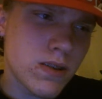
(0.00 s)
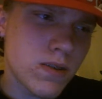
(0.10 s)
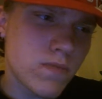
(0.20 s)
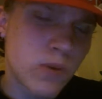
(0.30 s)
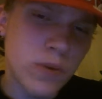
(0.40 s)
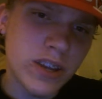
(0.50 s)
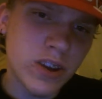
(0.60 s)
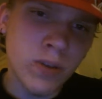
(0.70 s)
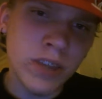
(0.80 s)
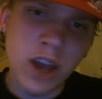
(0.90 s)
But we can
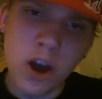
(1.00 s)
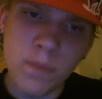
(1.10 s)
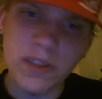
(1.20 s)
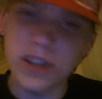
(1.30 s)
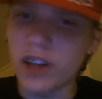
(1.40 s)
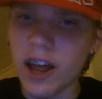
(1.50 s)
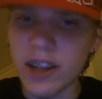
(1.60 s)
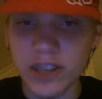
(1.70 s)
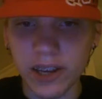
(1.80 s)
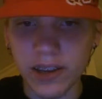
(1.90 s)
only hope that
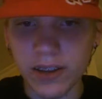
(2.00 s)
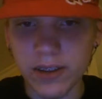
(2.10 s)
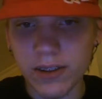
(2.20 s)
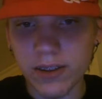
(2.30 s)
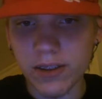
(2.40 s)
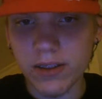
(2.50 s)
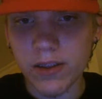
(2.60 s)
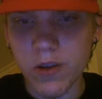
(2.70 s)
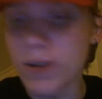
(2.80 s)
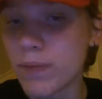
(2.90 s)
logic
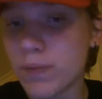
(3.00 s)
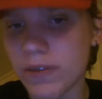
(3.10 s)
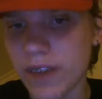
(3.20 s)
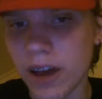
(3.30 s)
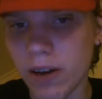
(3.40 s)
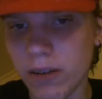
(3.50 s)
will prevail.